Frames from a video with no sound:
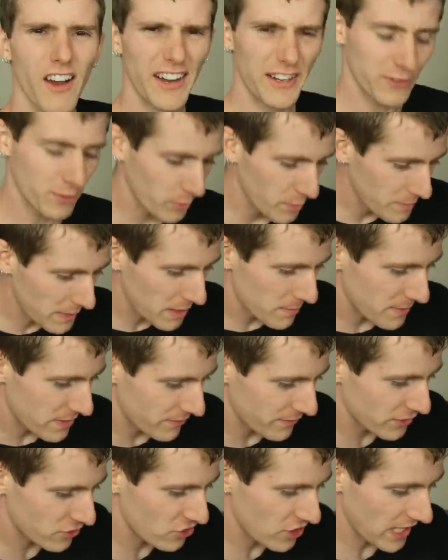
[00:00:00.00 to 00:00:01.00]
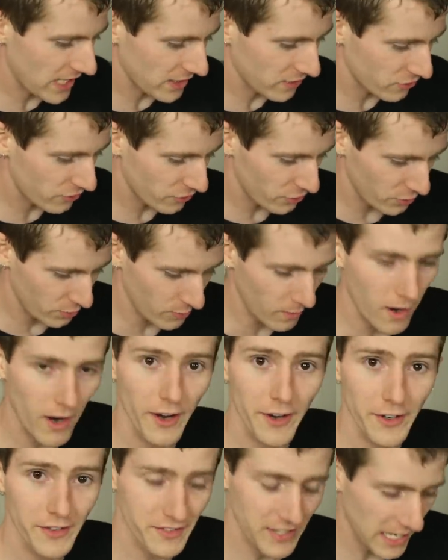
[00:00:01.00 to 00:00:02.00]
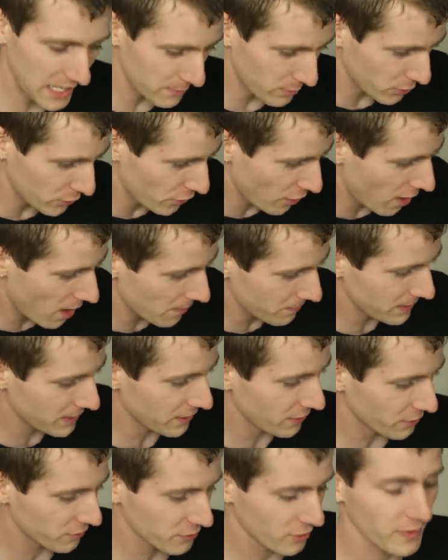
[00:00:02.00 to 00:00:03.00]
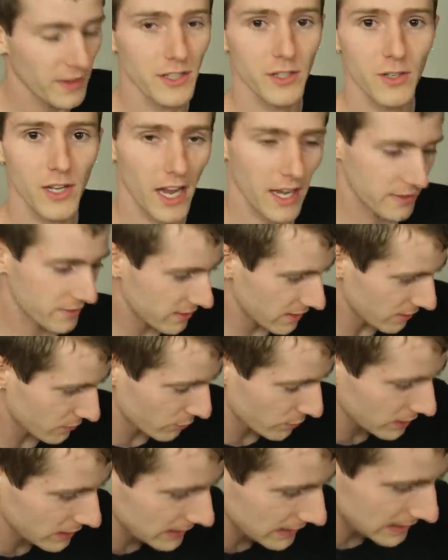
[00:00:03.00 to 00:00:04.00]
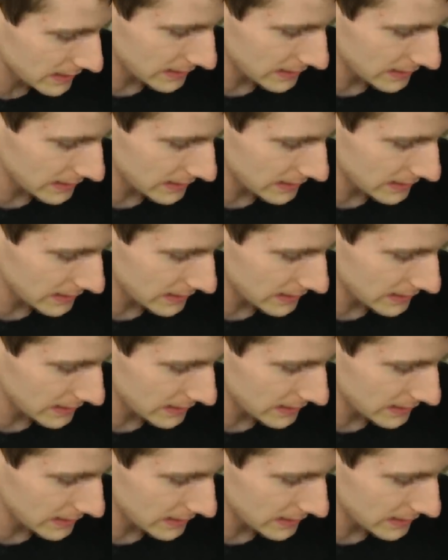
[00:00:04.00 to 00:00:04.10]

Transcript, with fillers: All right, so we made a bit of a change to our tabletop here so that you guys can really